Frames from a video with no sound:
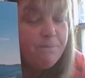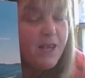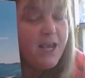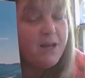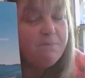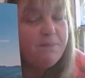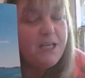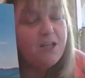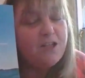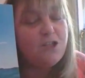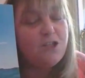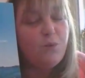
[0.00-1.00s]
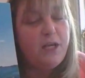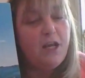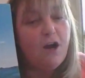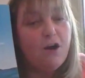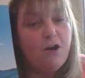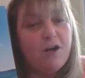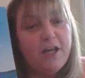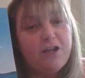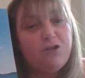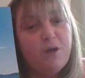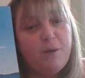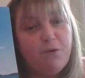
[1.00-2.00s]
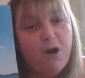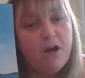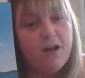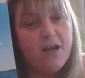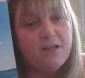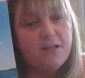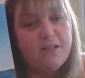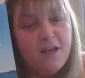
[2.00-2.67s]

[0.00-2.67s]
And because we are a luxury product,